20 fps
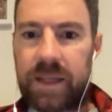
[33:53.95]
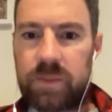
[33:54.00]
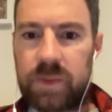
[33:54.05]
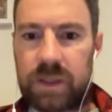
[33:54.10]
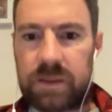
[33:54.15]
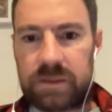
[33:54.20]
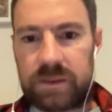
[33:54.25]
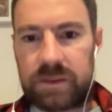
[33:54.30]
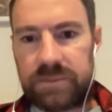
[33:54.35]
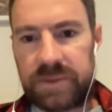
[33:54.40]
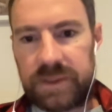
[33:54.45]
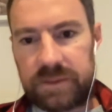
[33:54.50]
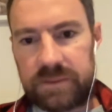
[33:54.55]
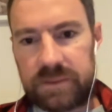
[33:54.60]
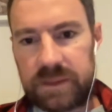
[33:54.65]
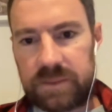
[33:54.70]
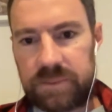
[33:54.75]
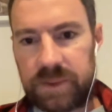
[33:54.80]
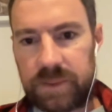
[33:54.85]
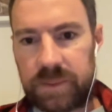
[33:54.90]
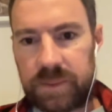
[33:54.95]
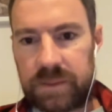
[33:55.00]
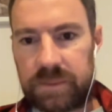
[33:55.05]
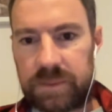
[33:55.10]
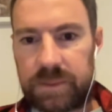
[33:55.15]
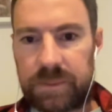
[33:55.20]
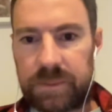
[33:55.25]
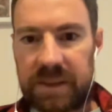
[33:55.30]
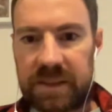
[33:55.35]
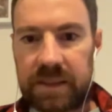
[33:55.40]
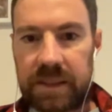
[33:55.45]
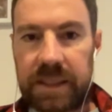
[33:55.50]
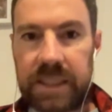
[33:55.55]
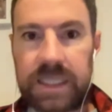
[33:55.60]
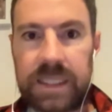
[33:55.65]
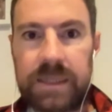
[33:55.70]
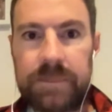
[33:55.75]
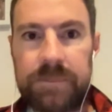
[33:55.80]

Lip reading: Well, it's probably a bit misleading.